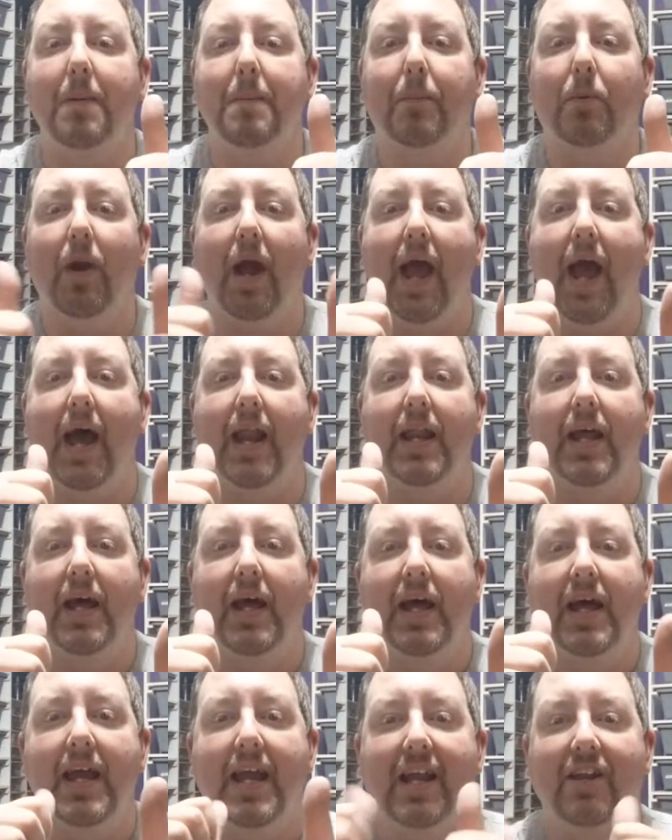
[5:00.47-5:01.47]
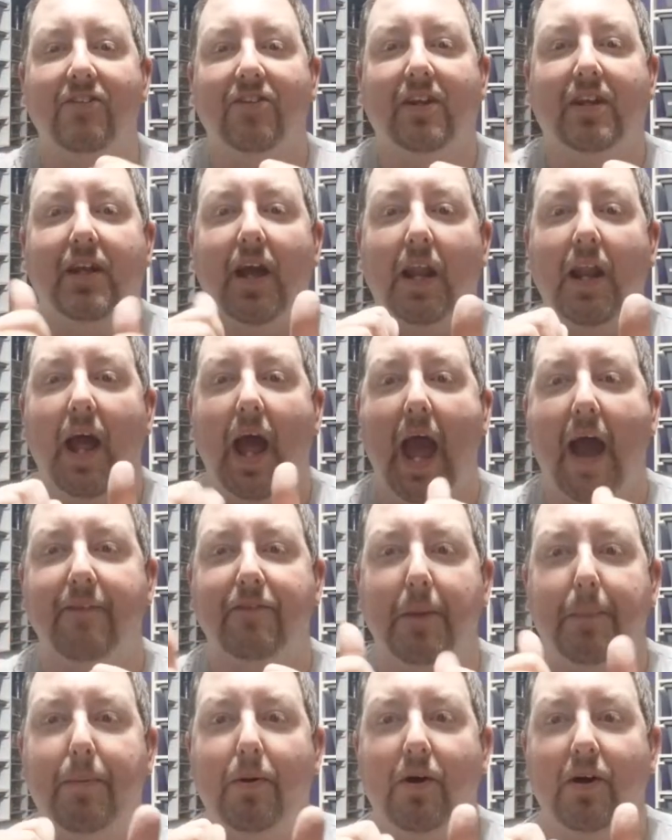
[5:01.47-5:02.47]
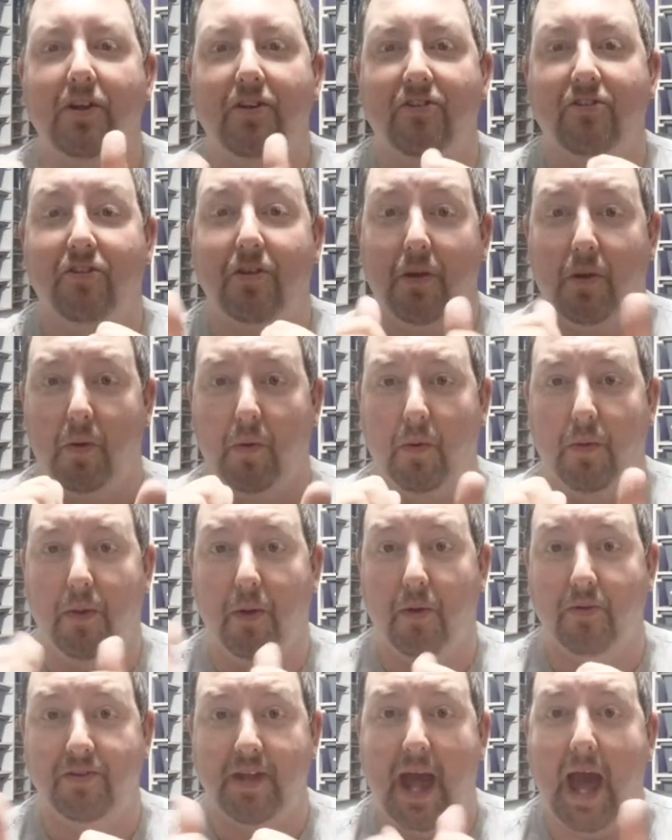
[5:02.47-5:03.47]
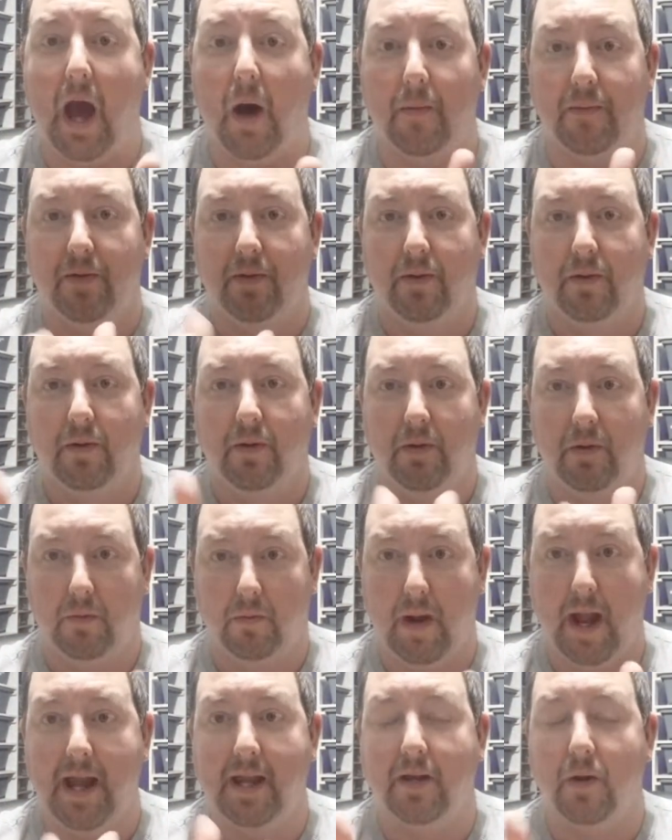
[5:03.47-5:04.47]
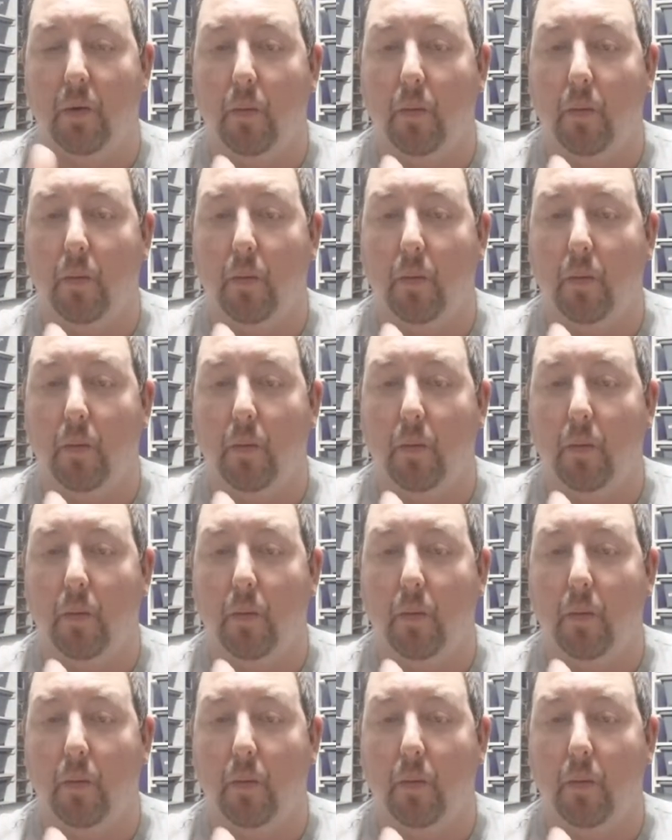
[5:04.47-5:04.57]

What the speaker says: when bred, it's going to have to push those out, right?